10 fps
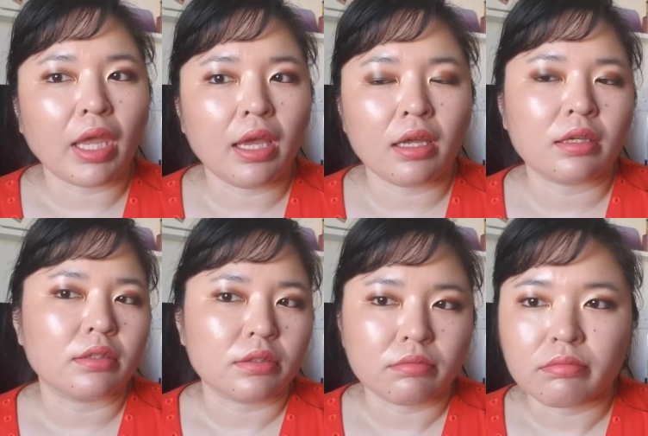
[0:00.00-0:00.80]

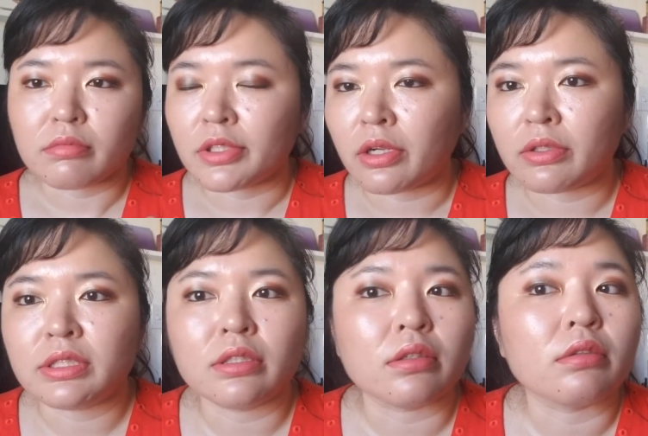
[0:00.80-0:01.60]
and, you know, it
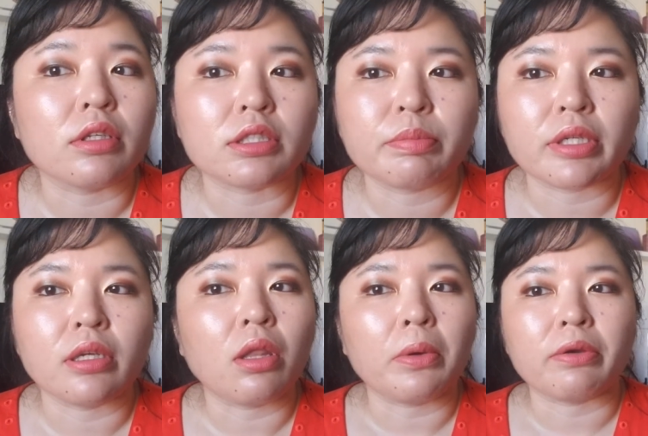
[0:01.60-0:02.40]
still looks pretty
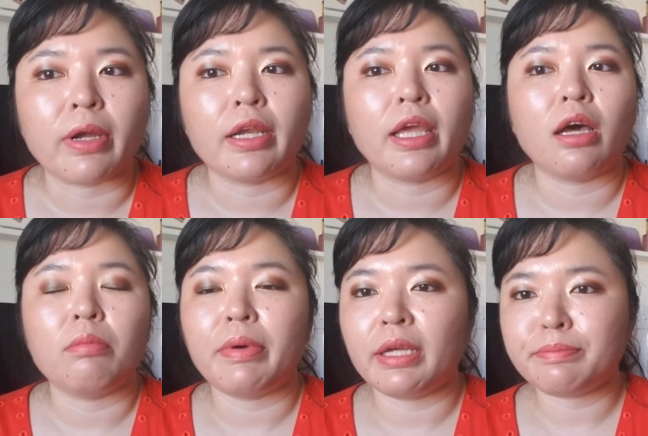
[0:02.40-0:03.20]
glowy right now,
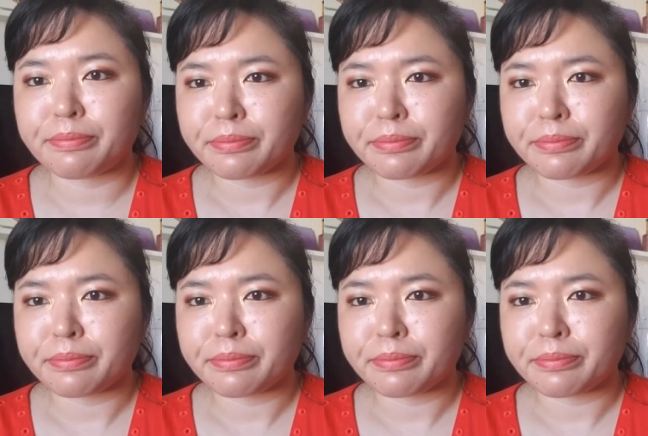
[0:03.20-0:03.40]
but